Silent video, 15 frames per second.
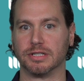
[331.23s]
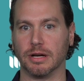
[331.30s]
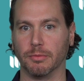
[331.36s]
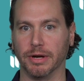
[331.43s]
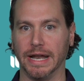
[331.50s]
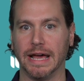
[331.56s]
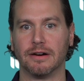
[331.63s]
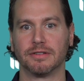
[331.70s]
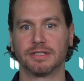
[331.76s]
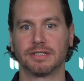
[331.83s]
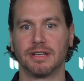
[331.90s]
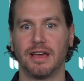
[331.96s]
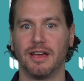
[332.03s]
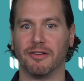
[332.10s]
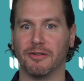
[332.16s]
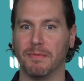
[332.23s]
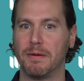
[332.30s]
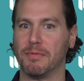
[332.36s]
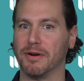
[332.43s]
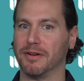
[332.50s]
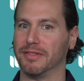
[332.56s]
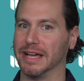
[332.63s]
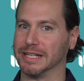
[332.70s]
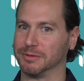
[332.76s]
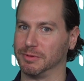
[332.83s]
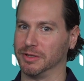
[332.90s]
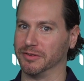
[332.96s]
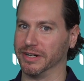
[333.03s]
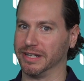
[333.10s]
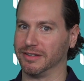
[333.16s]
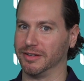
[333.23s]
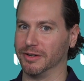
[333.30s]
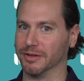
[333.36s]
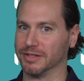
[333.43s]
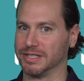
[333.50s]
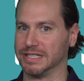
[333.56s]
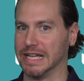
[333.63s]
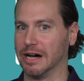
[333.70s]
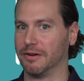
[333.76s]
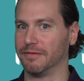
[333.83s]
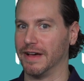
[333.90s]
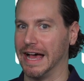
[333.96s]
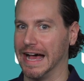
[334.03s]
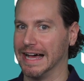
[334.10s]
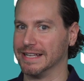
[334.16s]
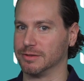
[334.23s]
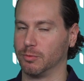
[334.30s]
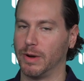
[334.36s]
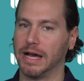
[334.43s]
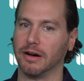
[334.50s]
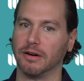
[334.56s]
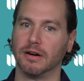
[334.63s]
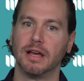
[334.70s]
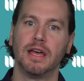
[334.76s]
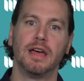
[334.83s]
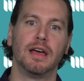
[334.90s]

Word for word: someone else. Remember, that's when you link to yourself as well.